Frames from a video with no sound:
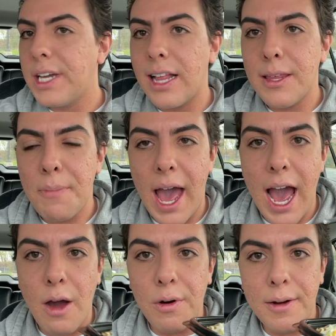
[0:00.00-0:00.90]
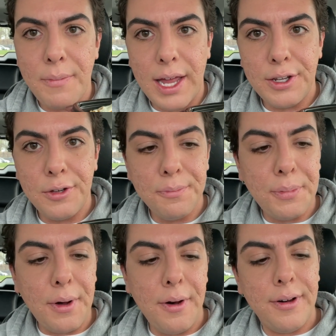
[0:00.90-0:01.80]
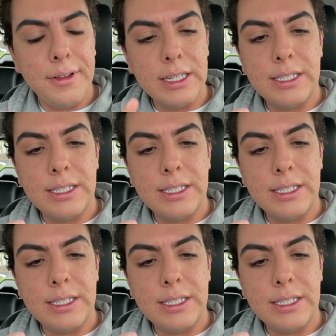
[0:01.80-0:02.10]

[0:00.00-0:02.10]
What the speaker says: we got the power menu bowl.